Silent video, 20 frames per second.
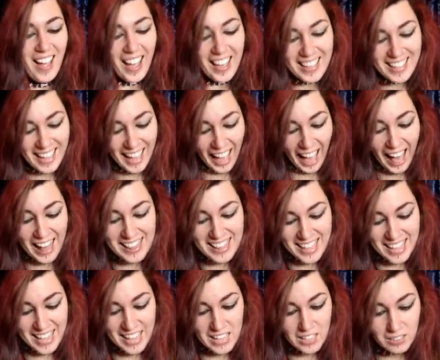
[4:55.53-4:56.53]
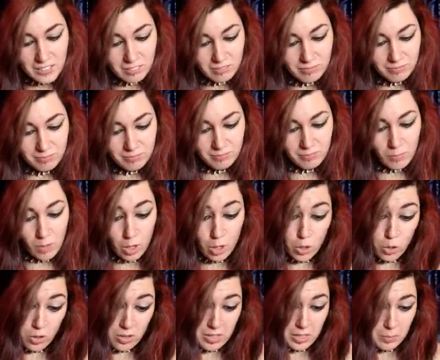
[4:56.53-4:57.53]
Hi, Callie. Are
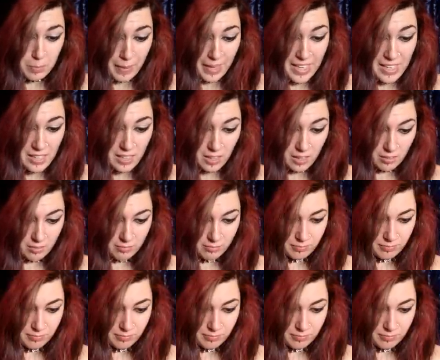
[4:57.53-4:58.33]
you going to speak?